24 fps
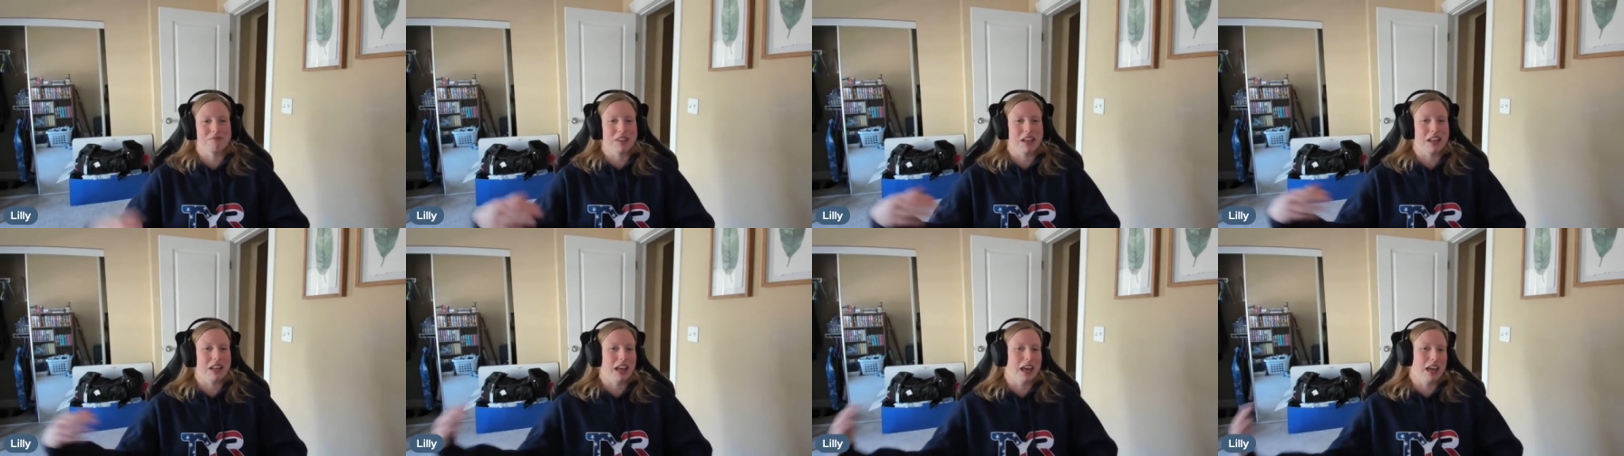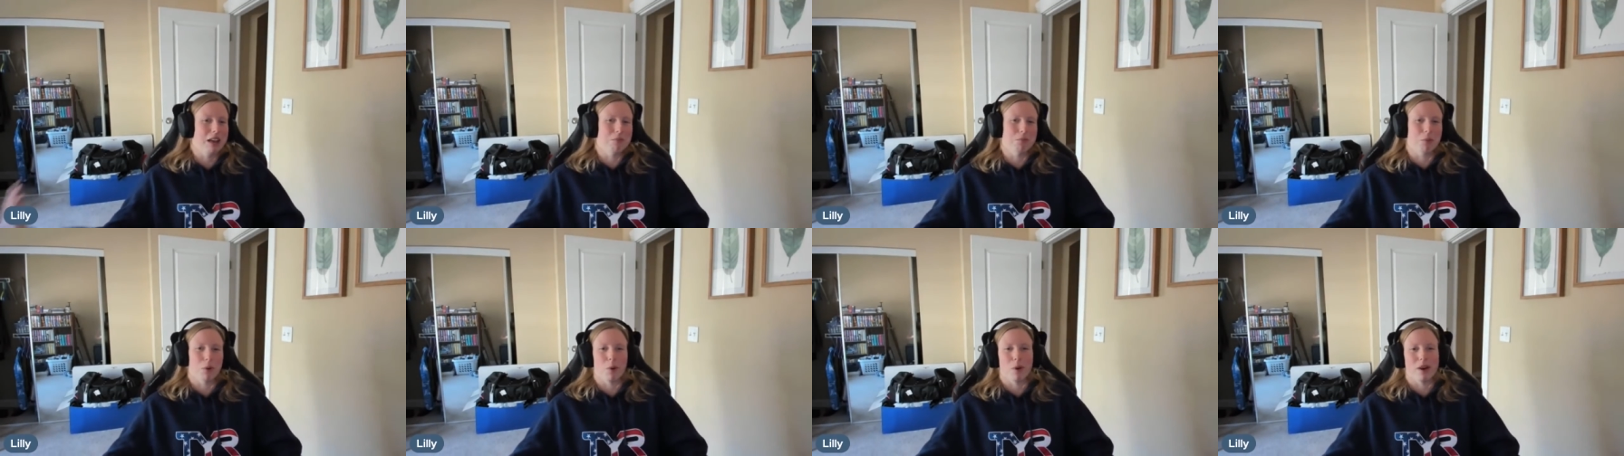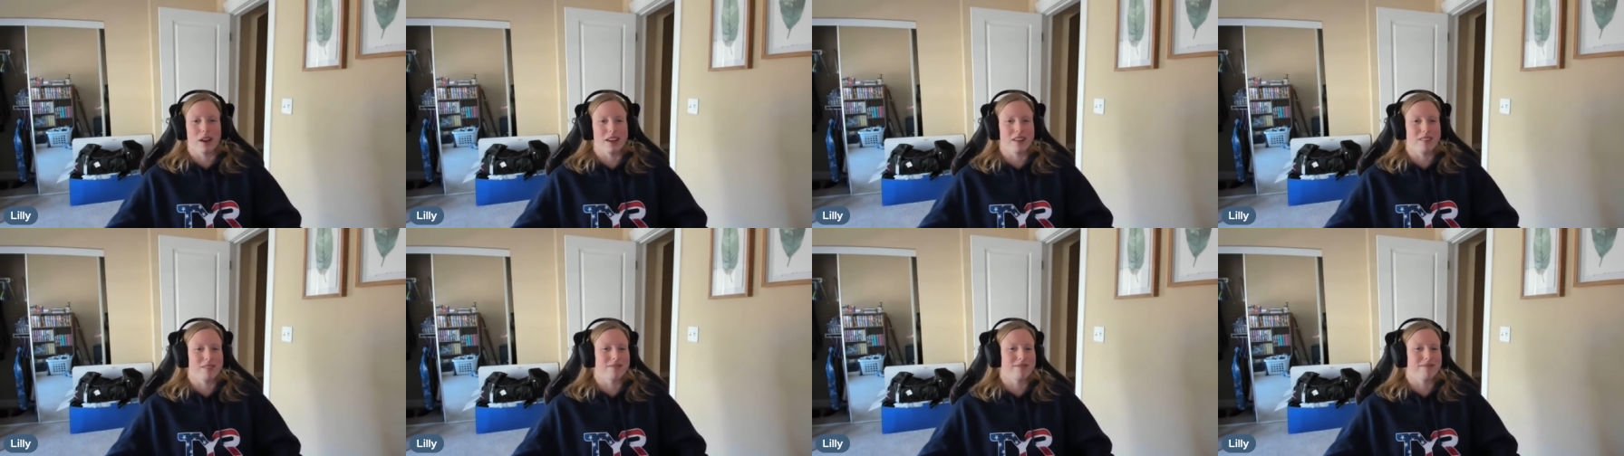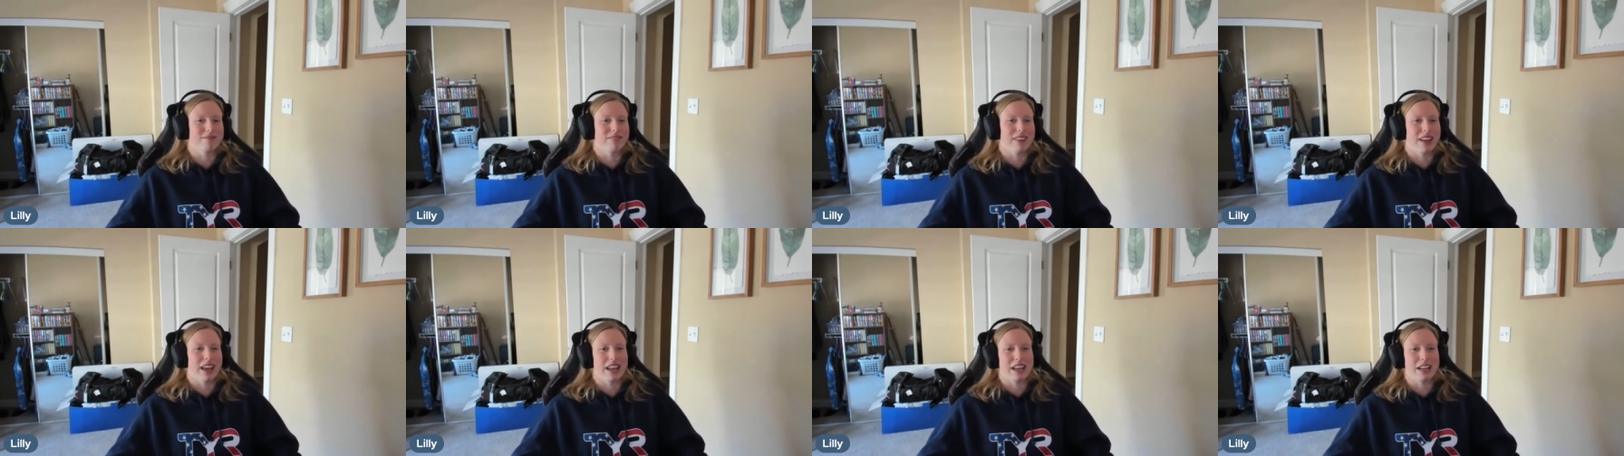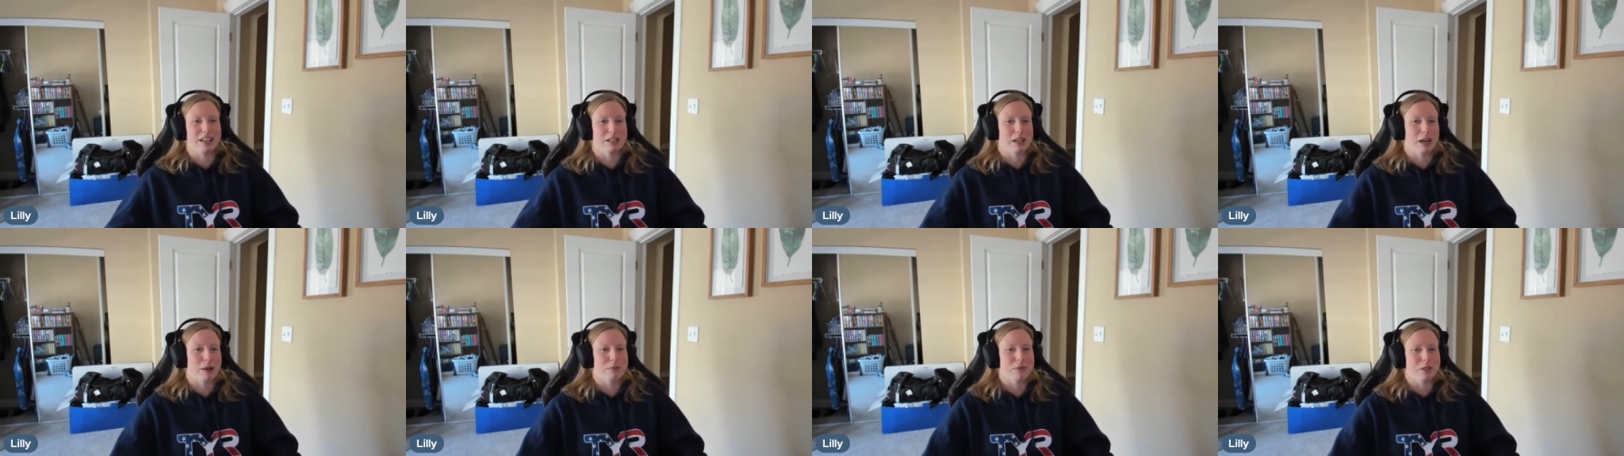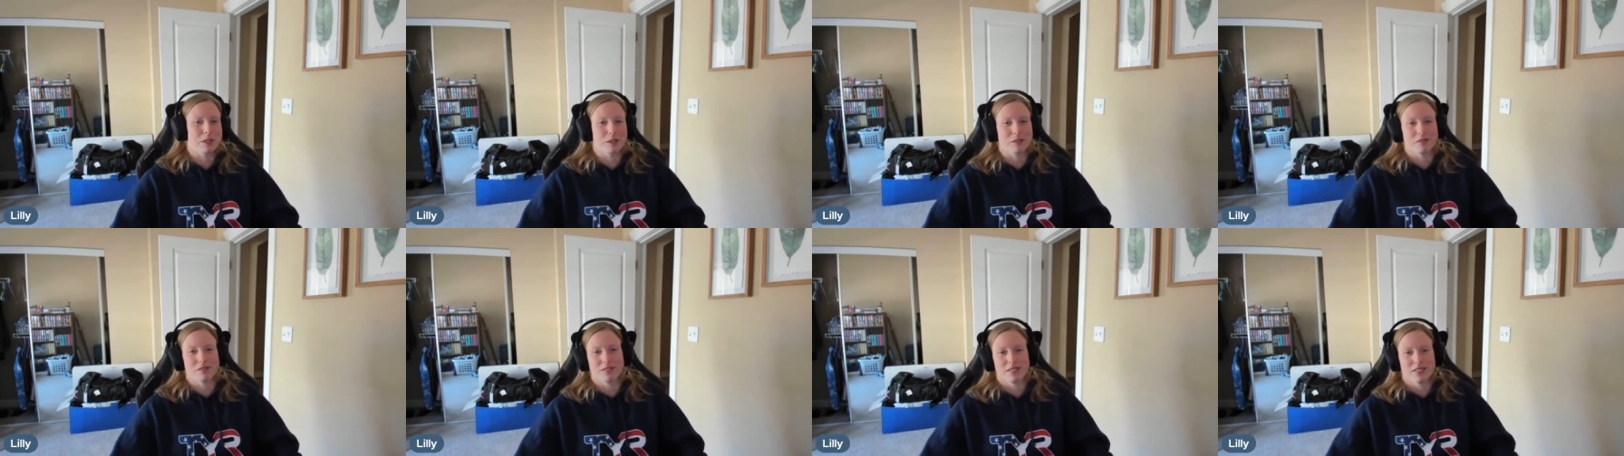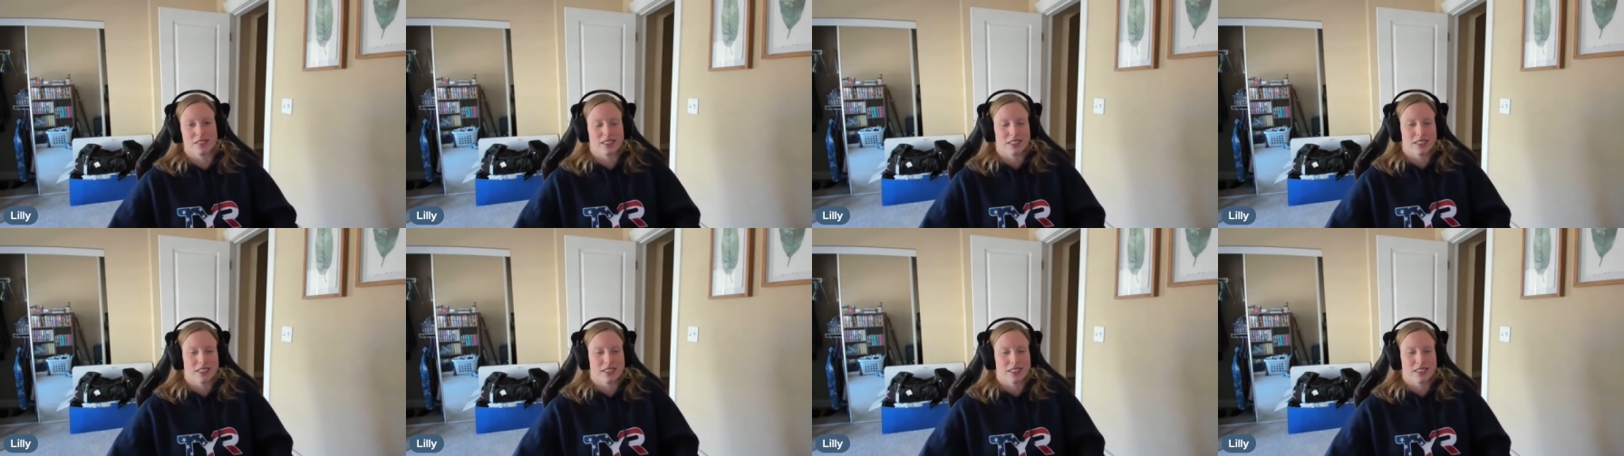an end point anytime soon.